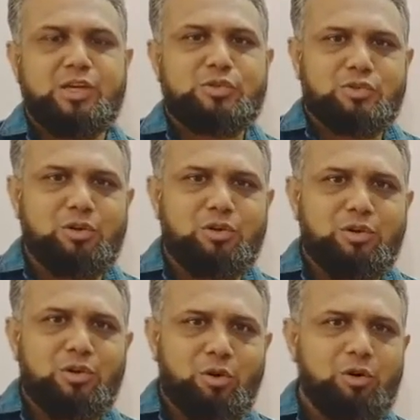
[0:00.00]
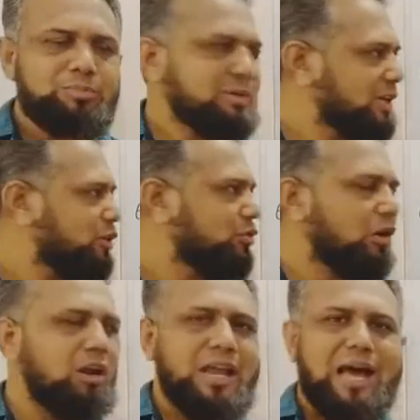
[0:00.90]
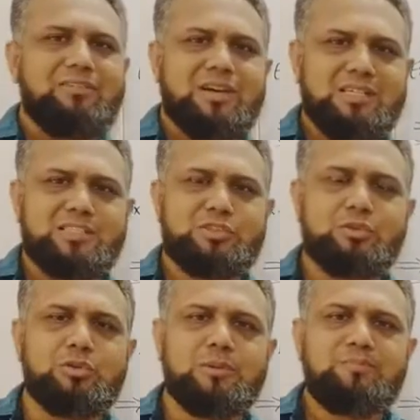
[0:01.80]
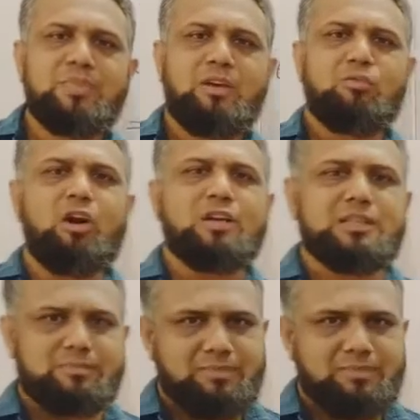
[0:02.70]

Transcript: So hope you all have understood what